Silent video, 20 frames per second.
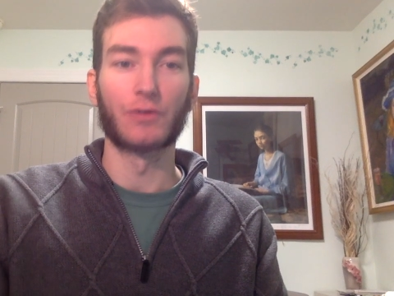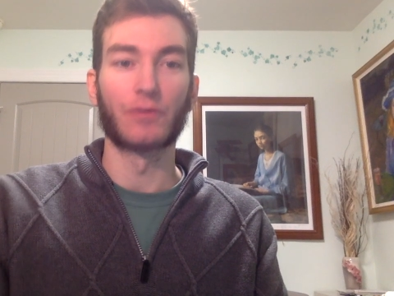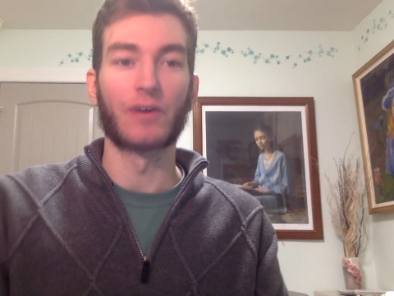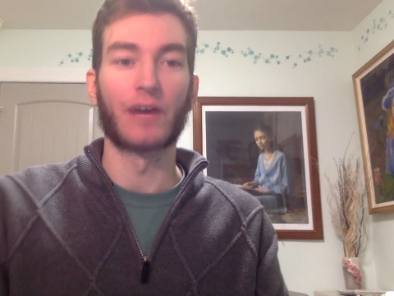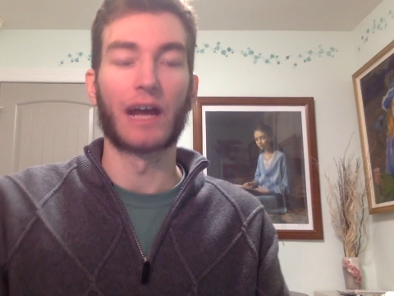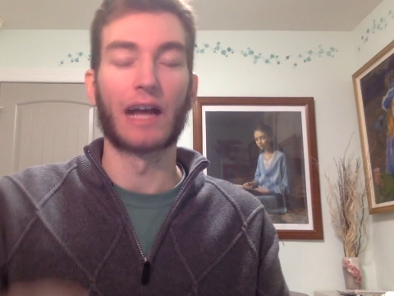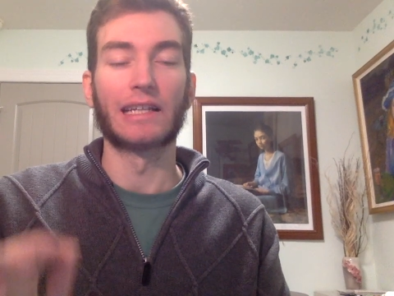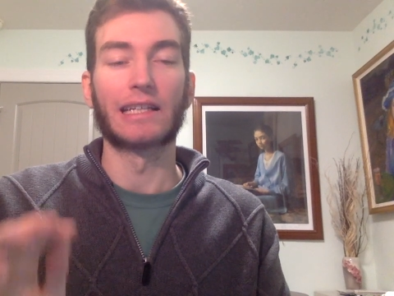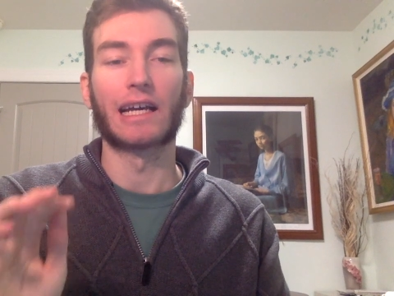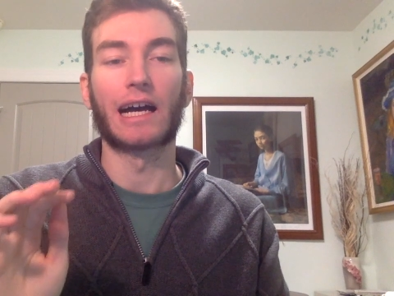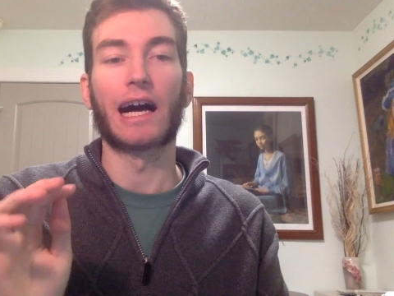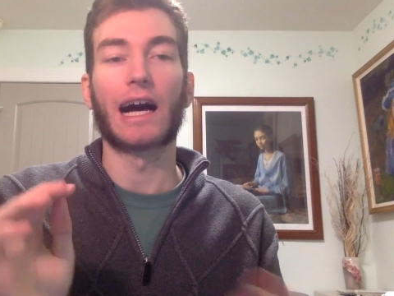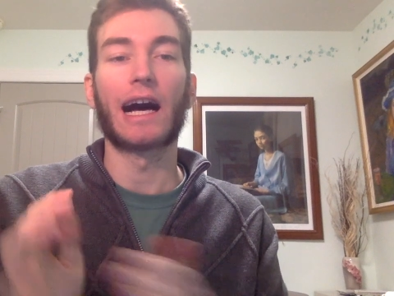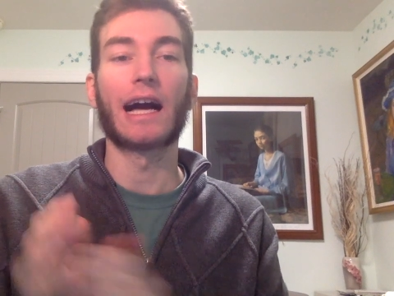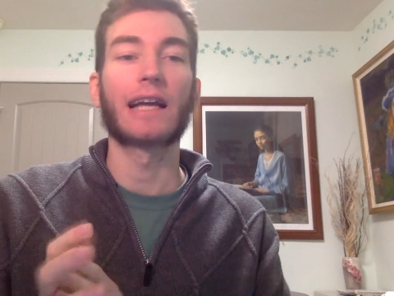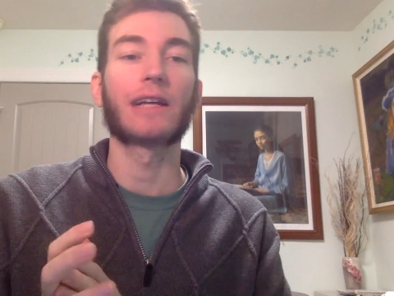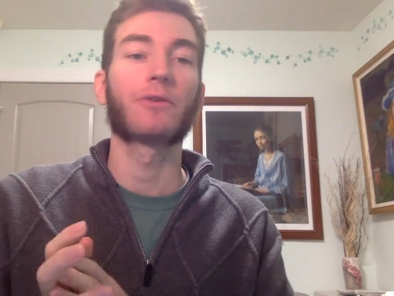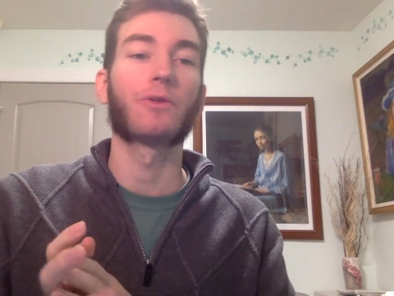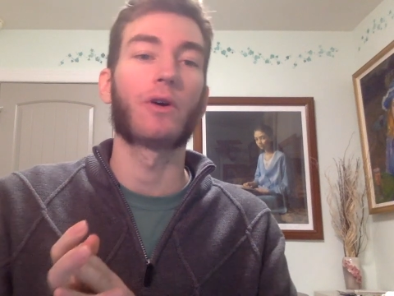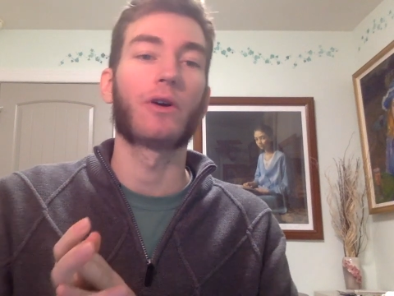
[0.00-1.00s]
find a
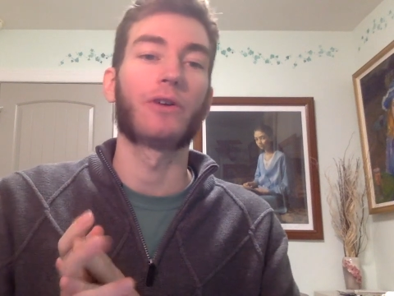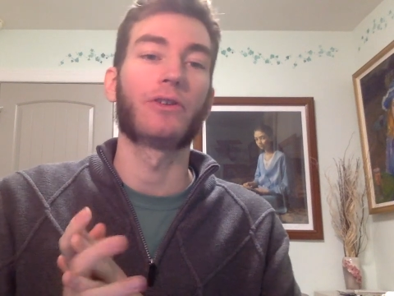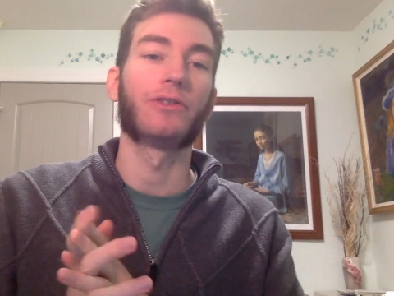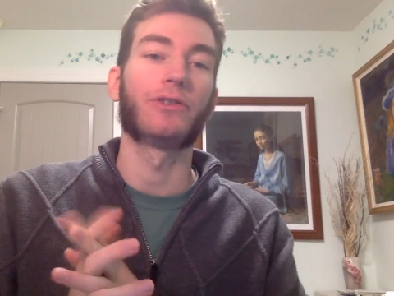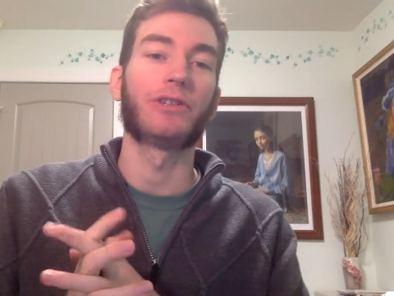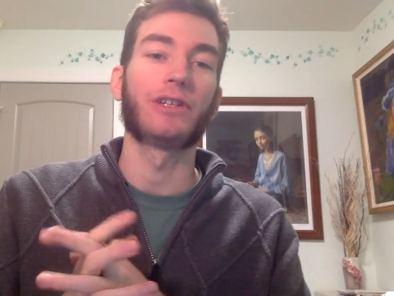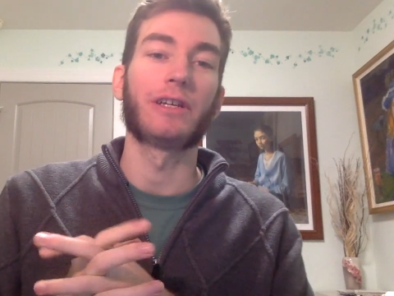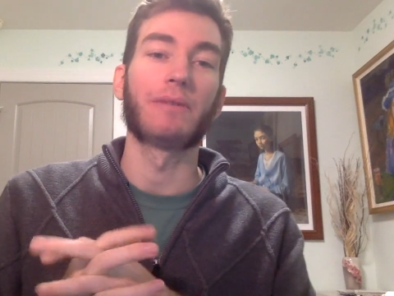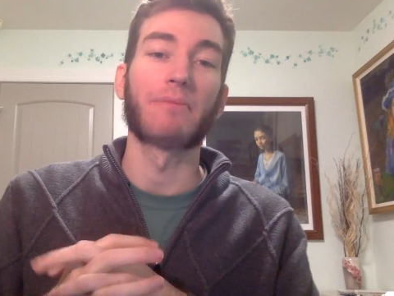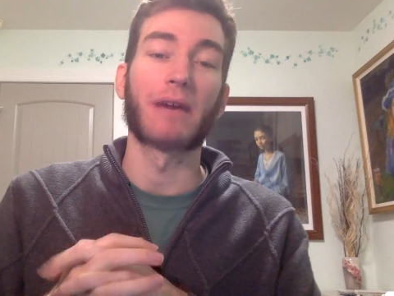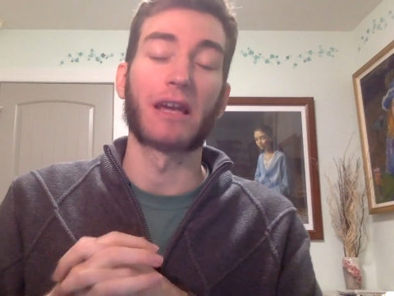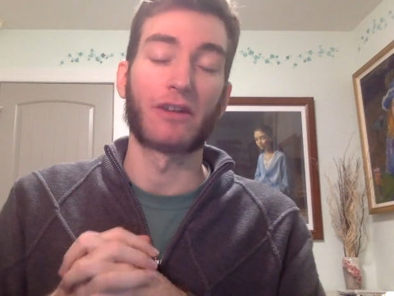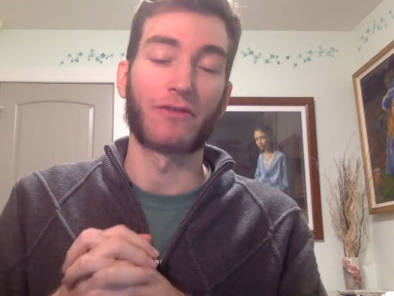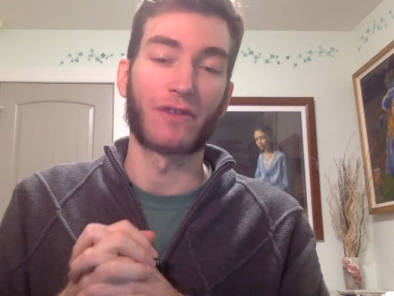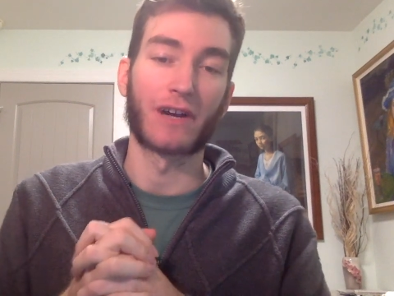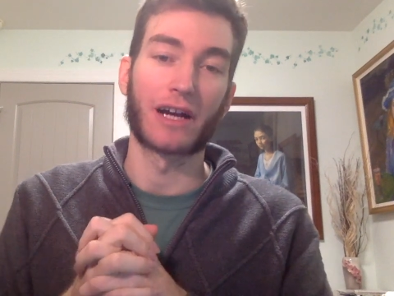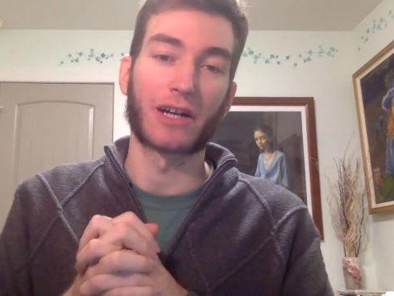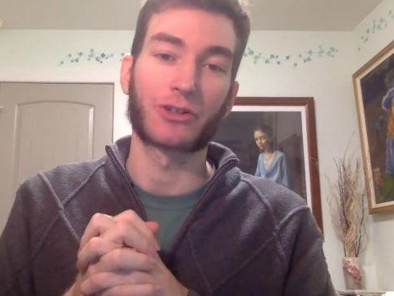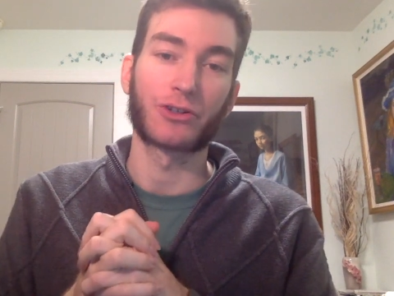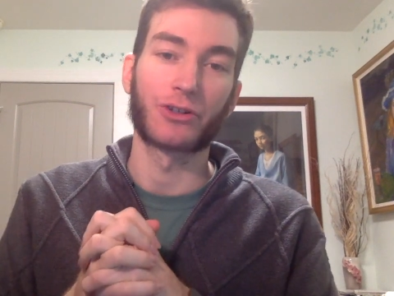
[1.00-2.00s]
high quality
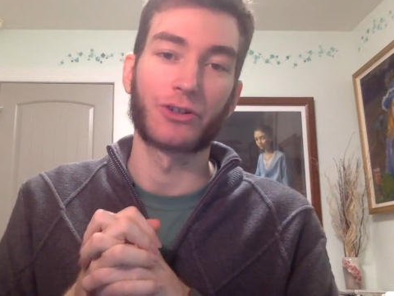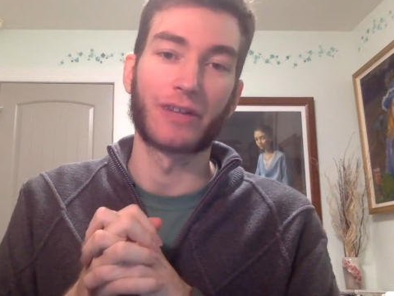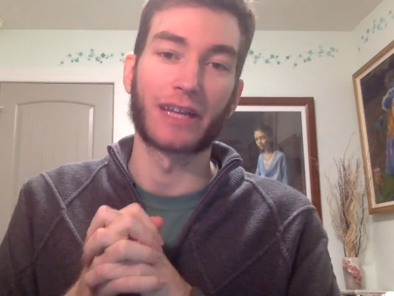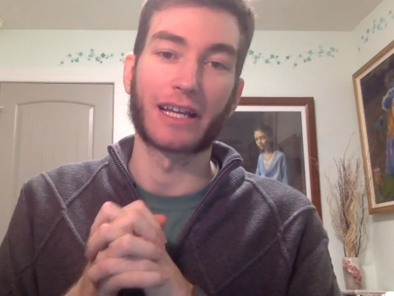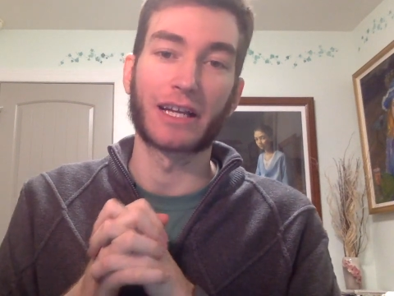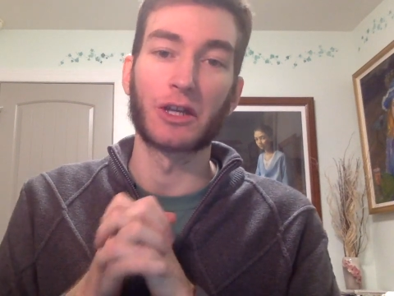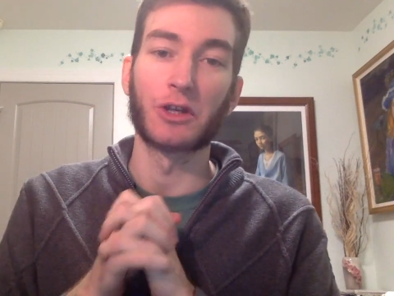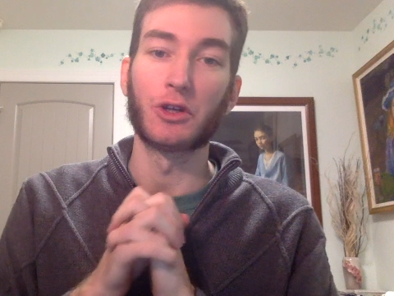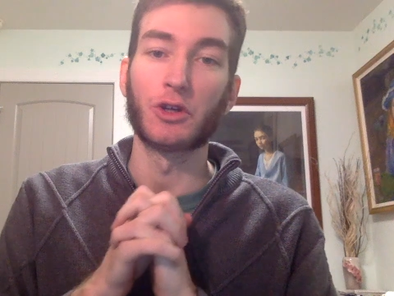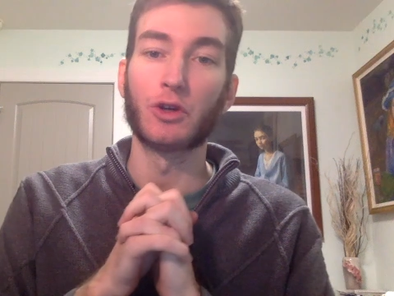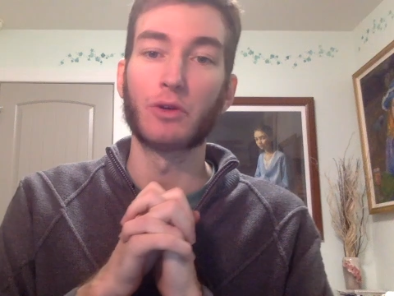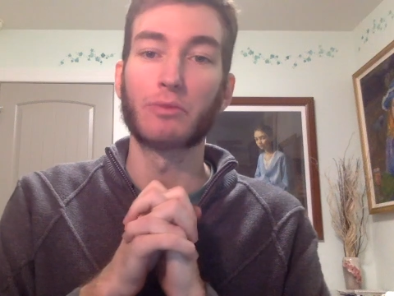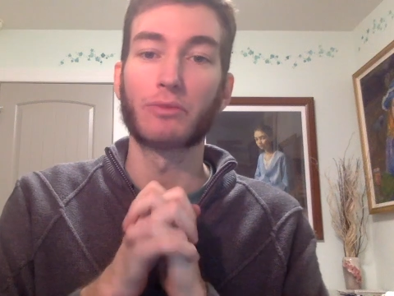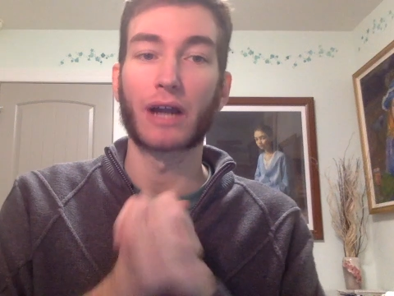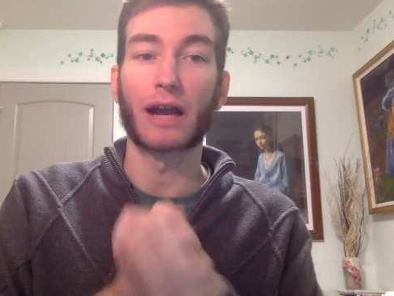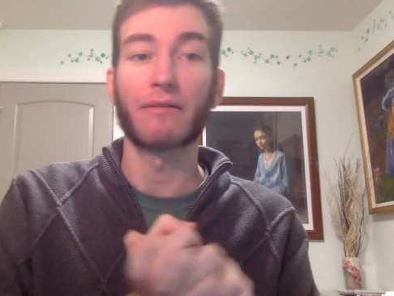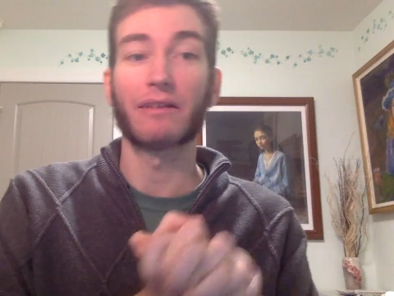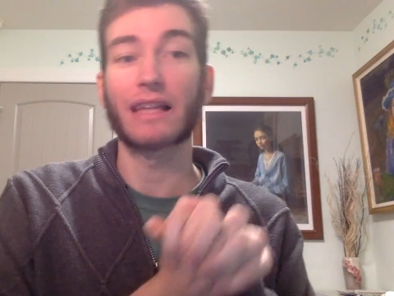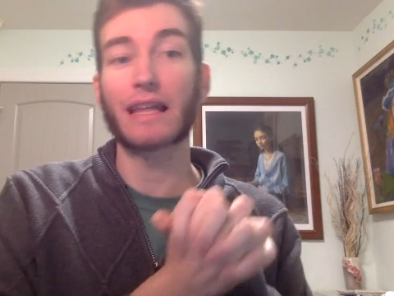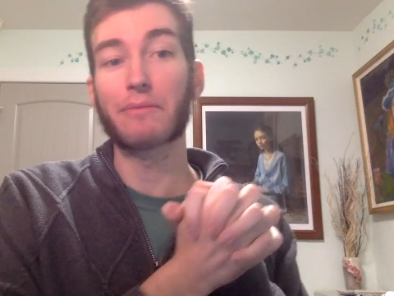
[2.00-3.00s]
manufacturer that can do
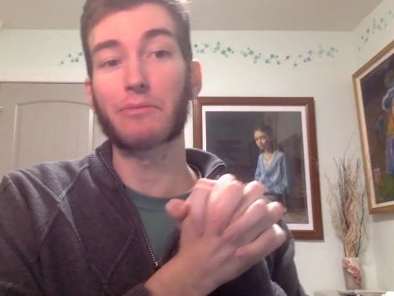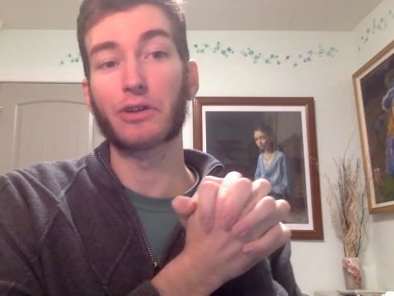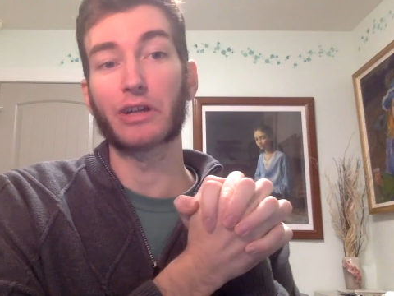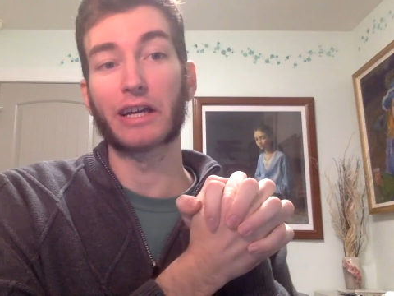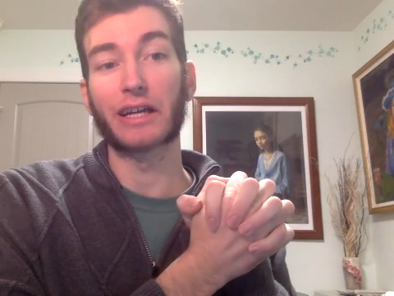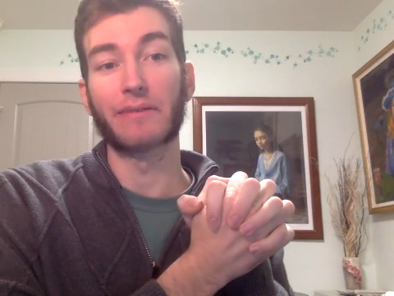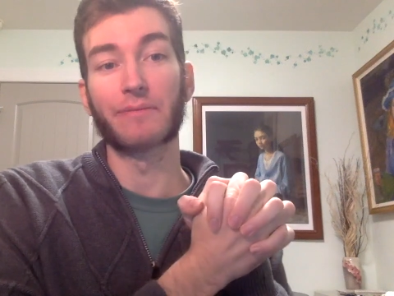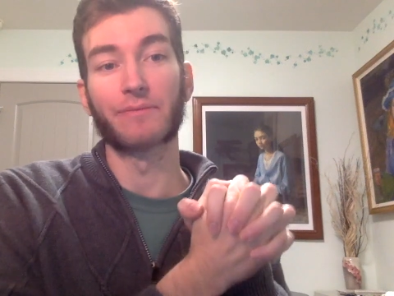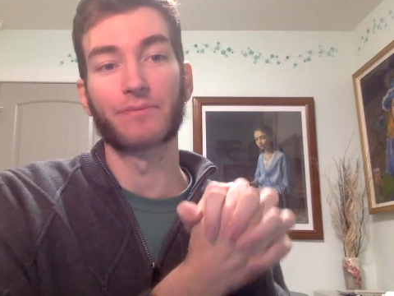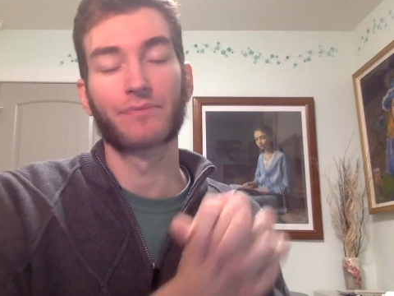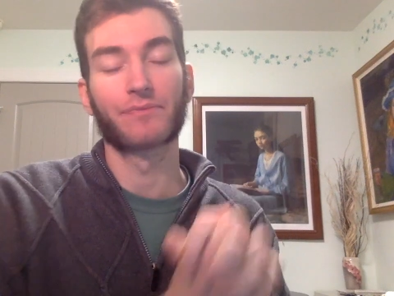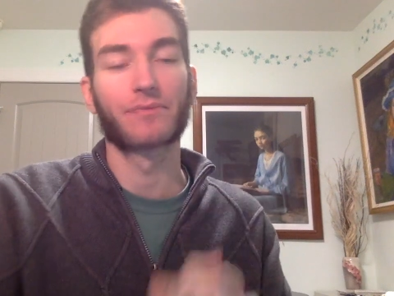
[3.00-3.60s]
private labeling.